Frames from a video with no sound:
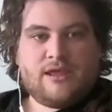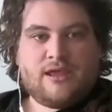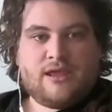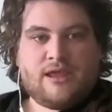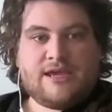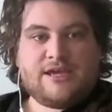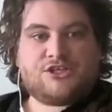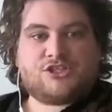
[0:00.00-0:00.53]

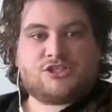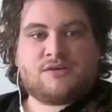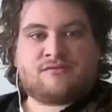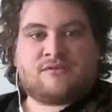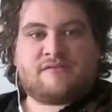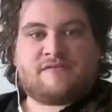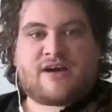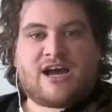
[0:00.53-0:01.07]
Each of
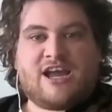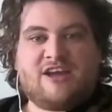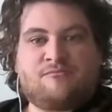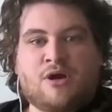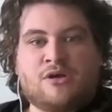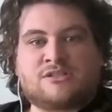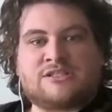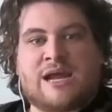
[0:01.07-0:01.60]
the five
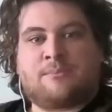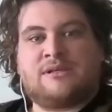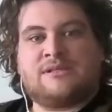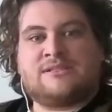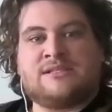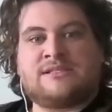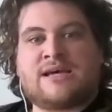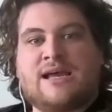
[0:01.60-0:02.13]
post capitalist
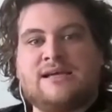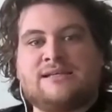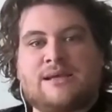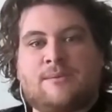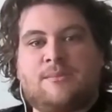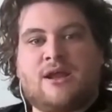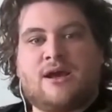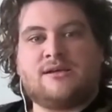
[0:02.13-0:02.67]
desire
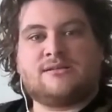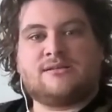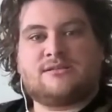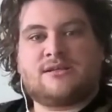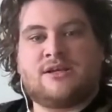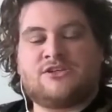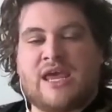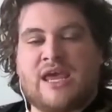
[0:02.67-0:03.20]
seminars
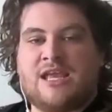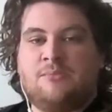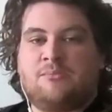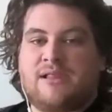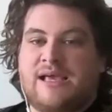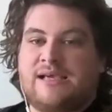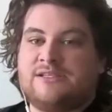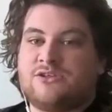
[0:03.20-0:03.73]
had taken
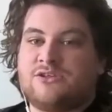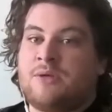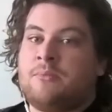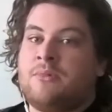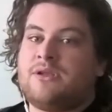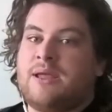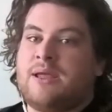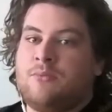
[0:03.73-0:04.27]
place on a
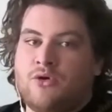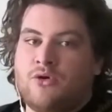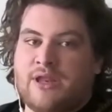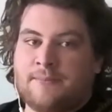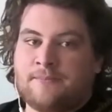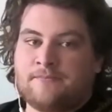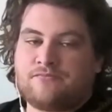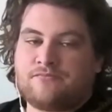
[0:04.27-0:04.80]
Monday
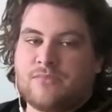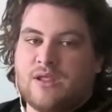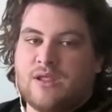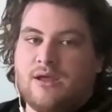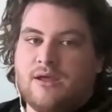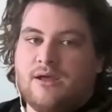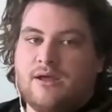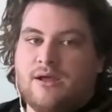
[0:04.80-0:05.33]
morning.
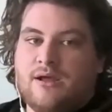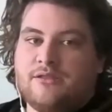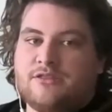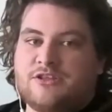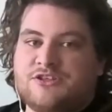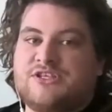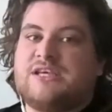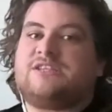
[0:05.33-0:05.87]

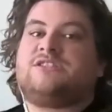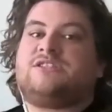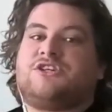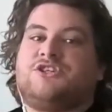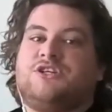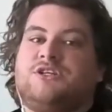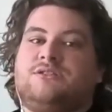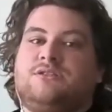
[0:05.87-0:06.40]
The sixth
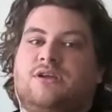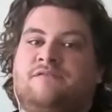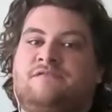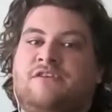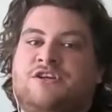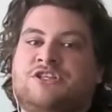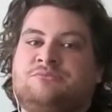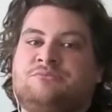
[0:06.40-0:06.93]
session of
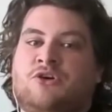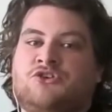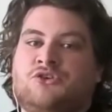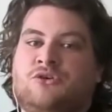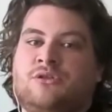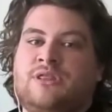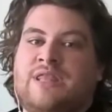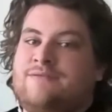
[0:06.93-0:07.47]
Fisher's
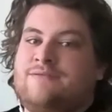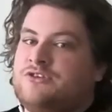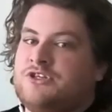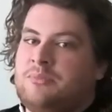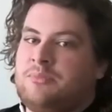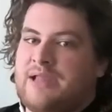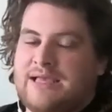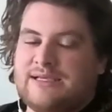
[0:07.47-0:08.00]
module never took
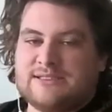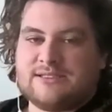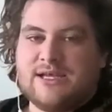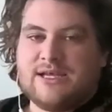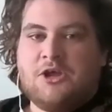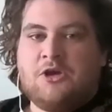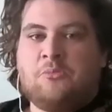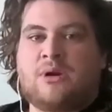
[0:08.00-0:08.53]
place,
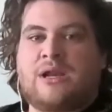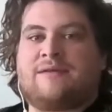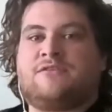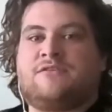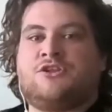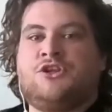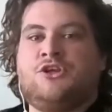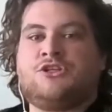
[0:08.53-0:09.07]
but after
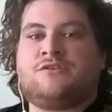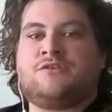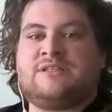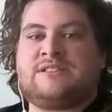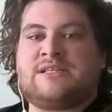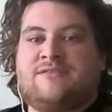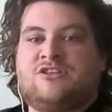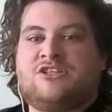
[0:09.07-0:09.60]
the news of his
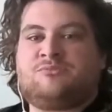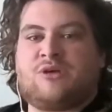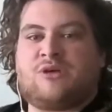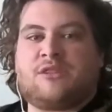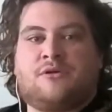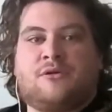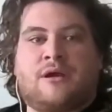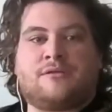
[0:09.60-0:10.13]
death
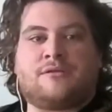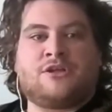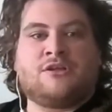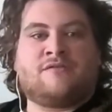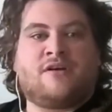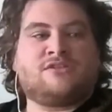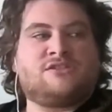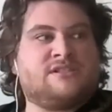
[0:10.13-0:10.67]
spread throughout the
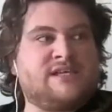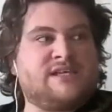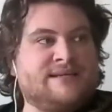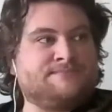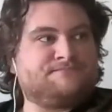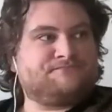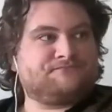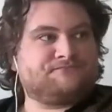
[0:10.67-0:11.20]
university,
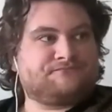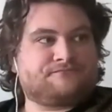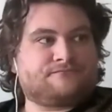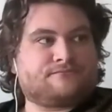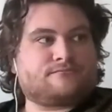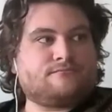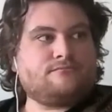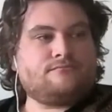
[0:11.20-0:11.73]

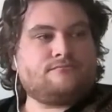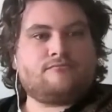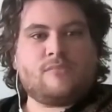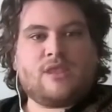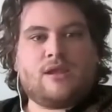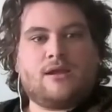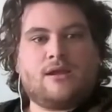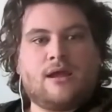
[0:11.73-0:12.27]

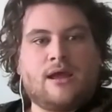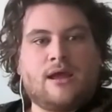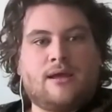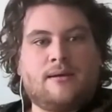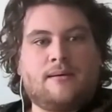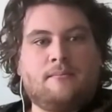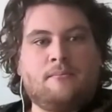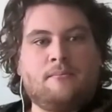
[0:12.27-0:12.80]
uh,
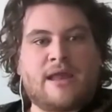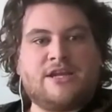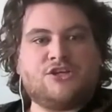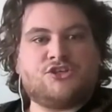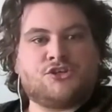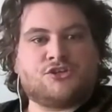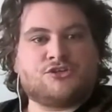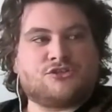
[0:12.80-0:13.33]
many
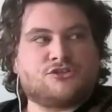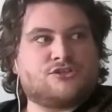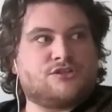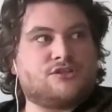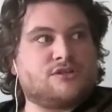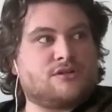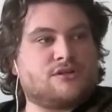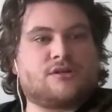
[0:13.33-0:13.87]
students,
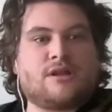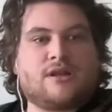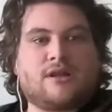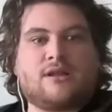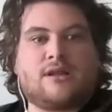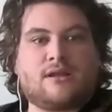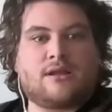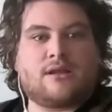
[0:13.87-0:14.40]

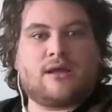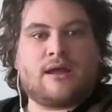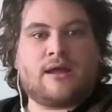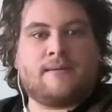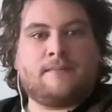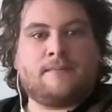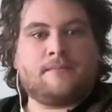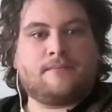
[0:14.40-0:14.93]

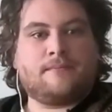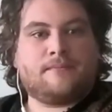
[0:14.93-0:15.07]
um,